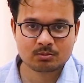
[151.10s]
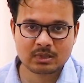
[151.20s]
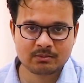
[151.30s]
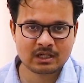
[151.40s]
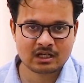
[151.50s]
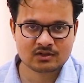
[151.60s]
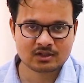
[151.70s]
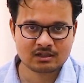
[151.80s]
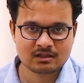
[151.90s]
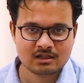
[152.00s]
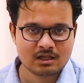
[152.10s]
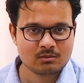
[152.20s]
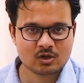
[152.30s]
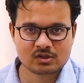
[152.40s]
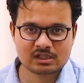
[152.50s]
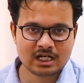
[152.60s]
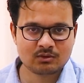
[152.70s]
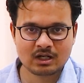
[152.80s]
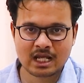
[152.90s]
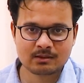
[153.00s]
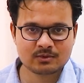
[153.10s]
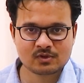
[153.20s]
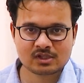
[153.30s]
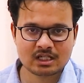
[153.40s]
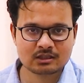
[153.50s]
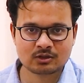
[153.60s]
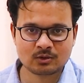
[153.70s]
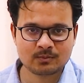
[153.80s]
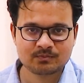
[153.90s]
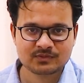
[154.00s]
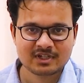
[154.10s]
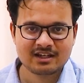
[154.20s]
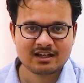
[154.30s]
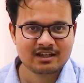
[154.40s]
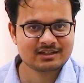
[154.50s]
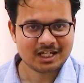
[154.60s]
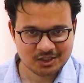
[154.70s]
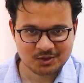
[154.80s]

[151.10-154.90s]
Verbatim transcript: preparation, because that will help you sail through. Thank